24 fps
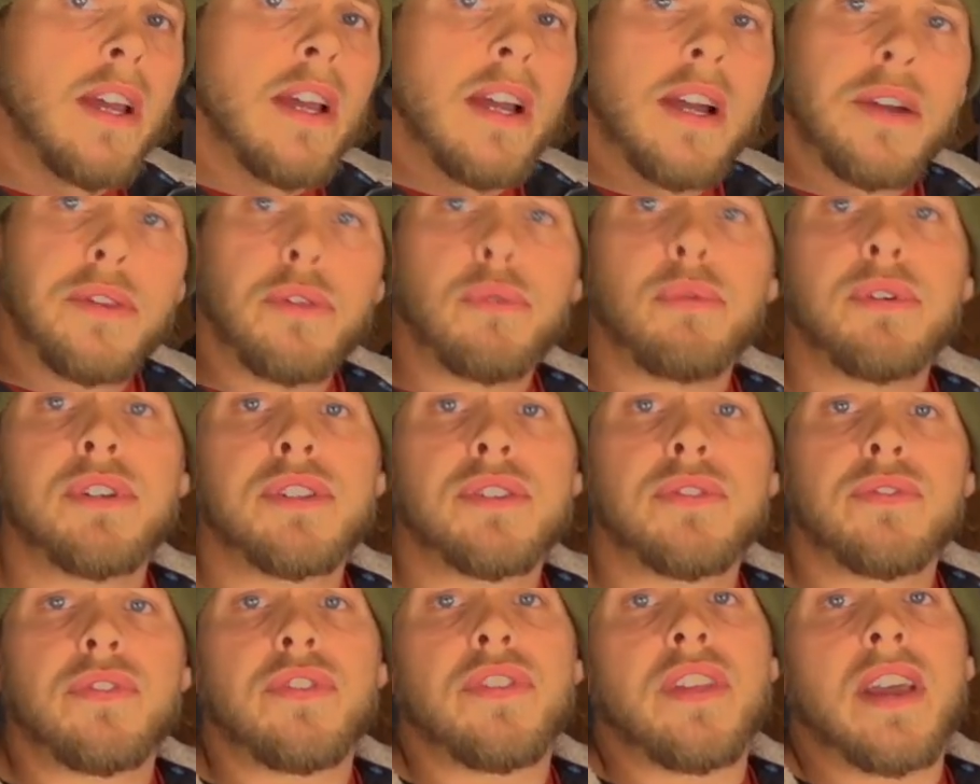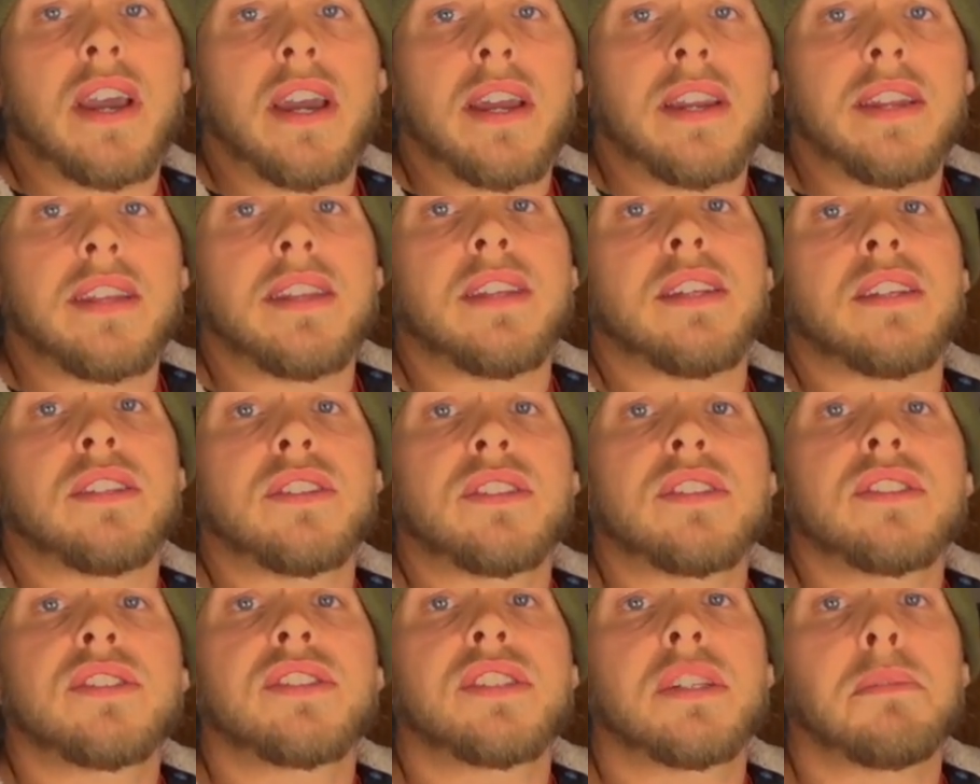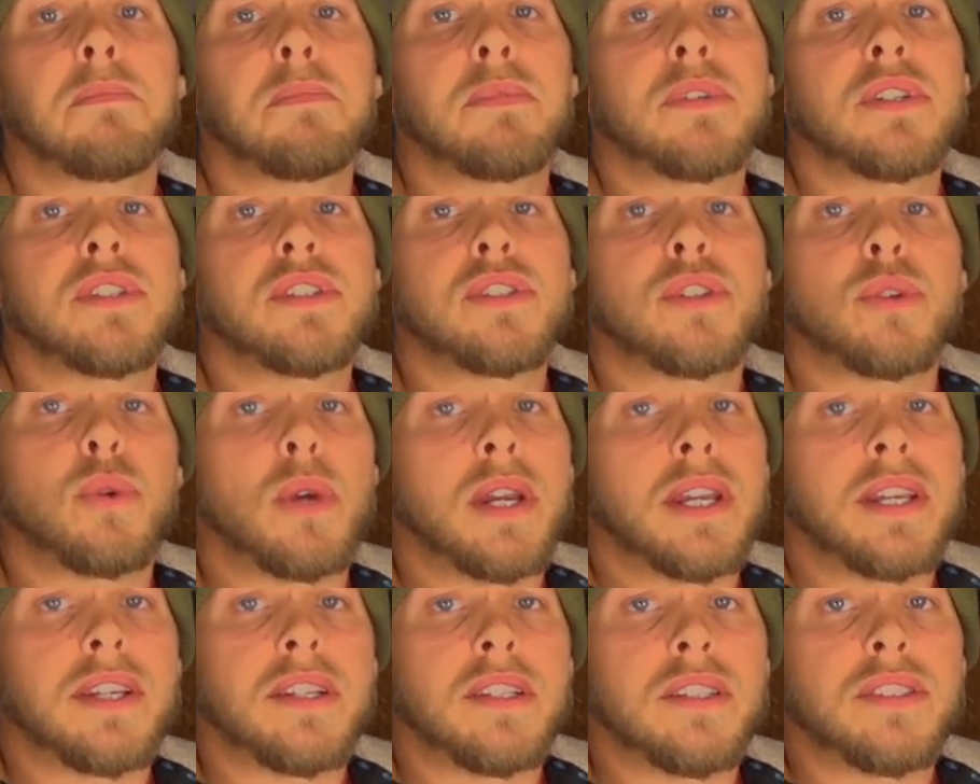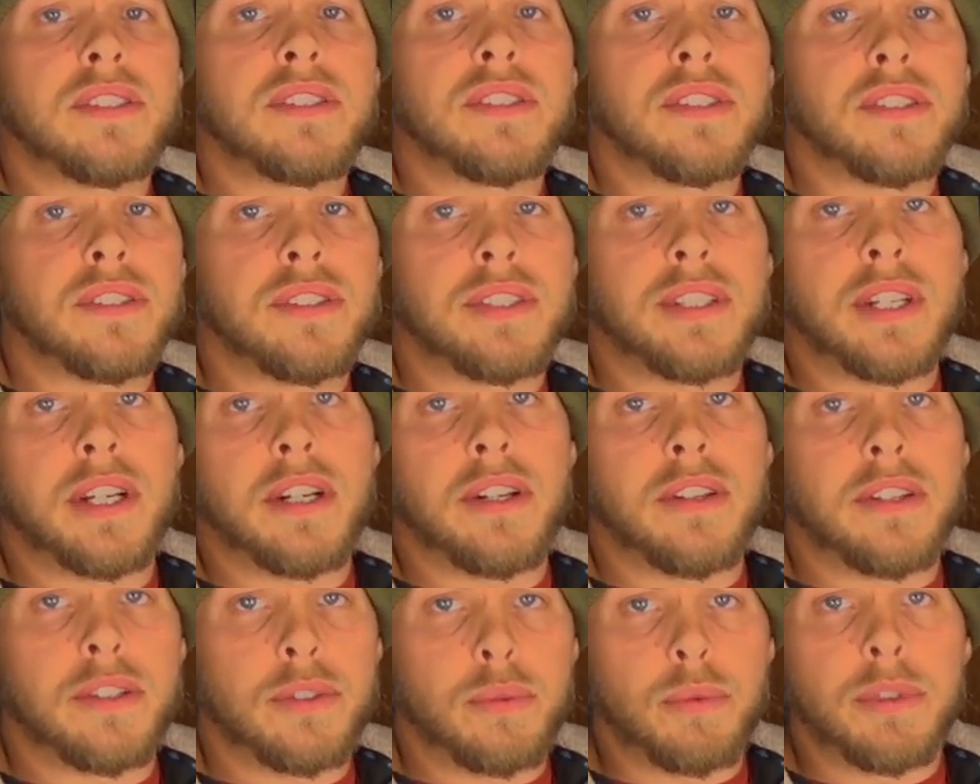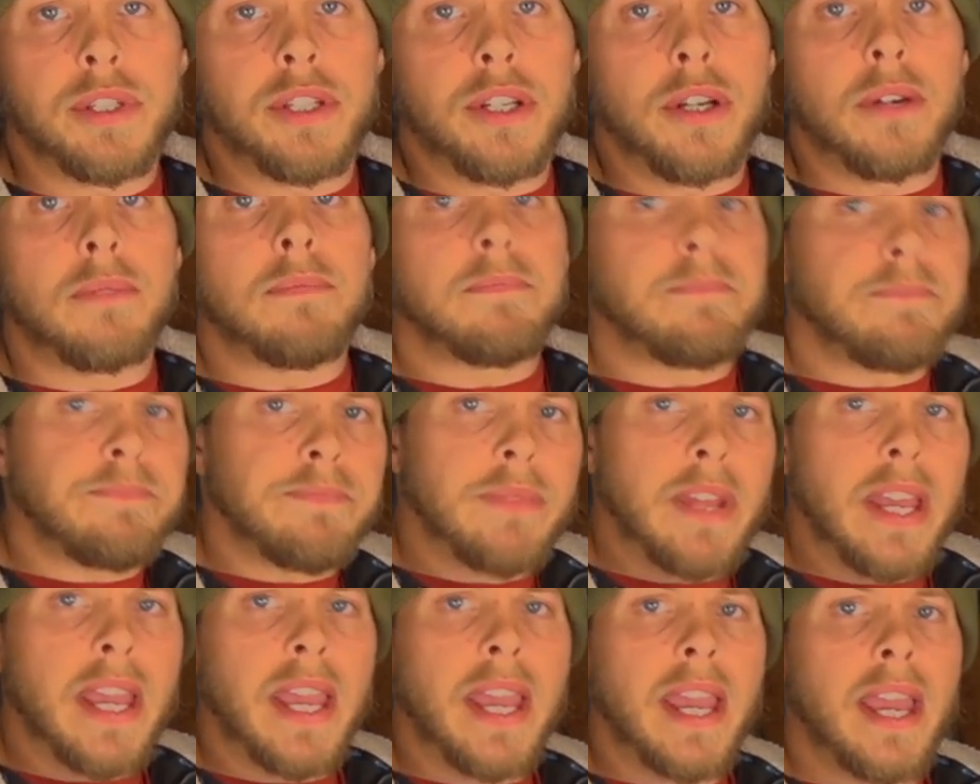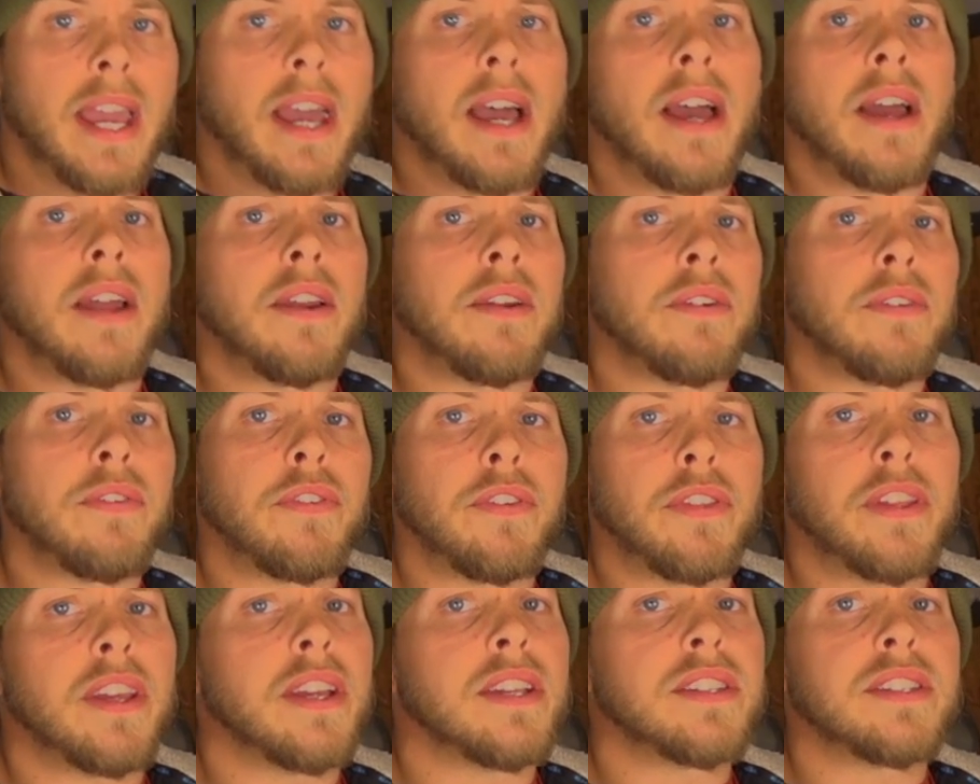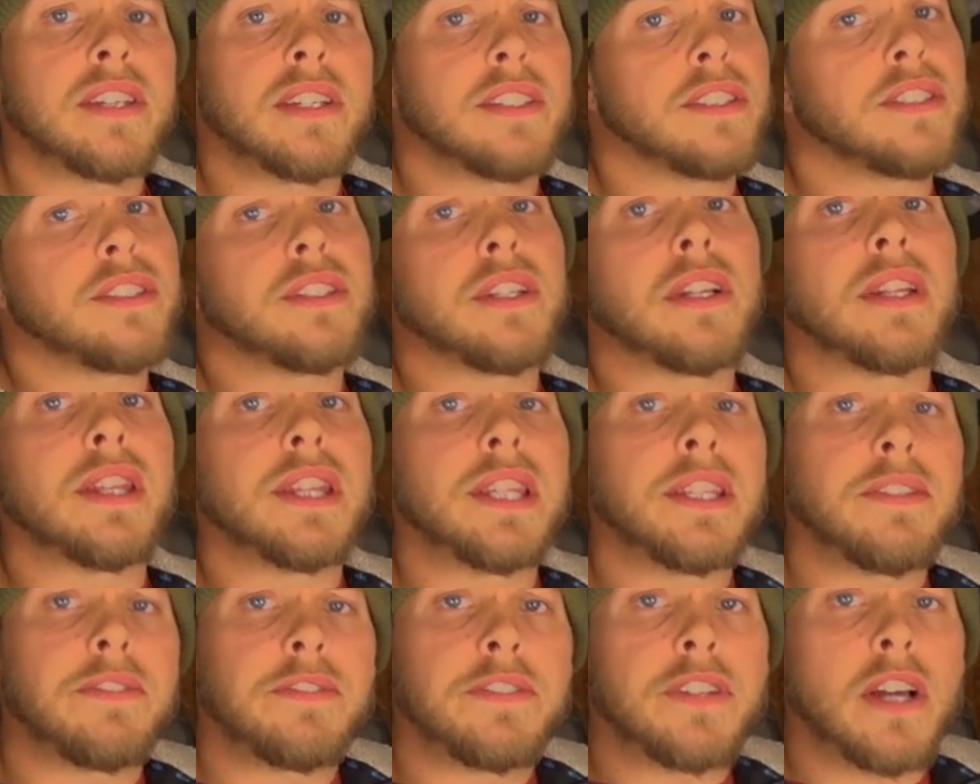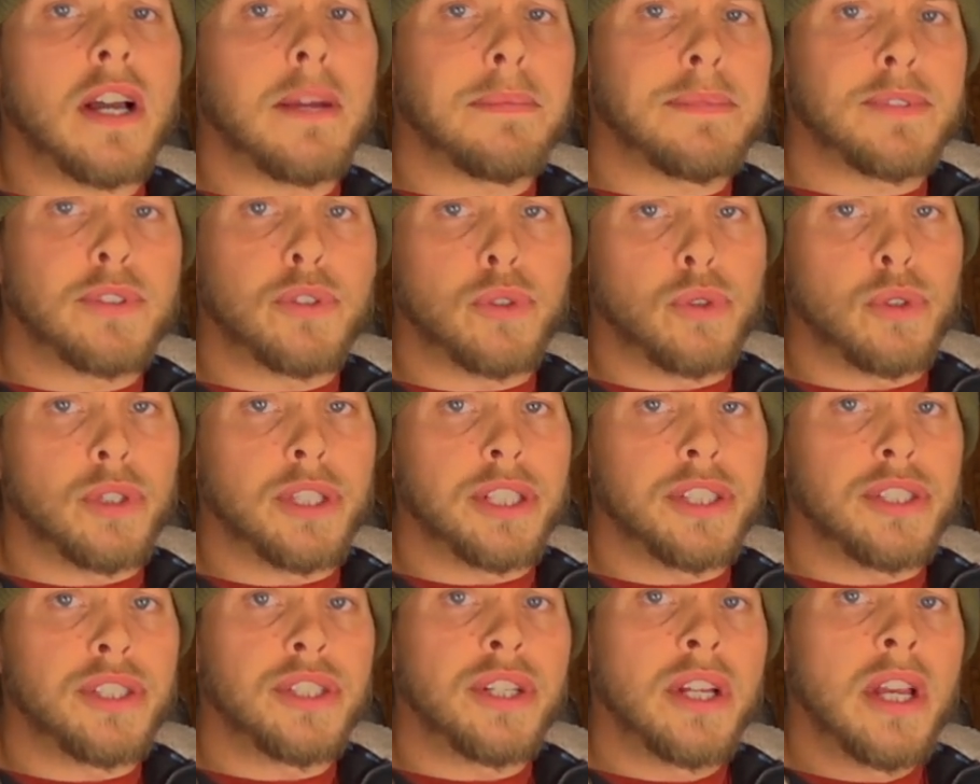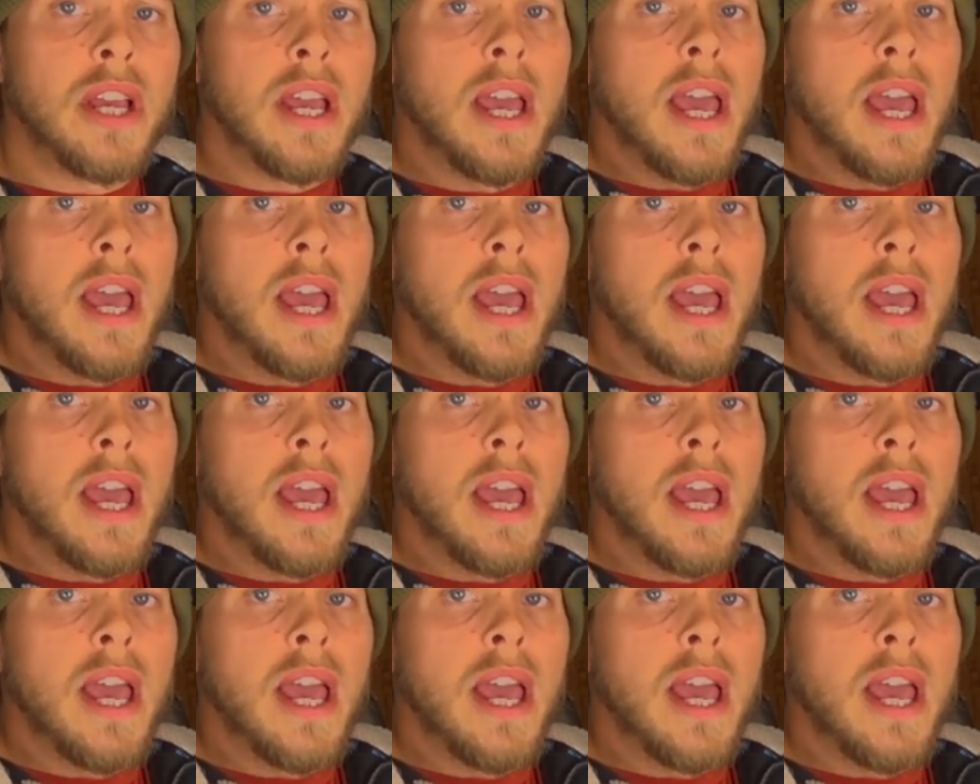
And the reason for that is simply so I can still see out of this window. And for this, I just did a lift top storage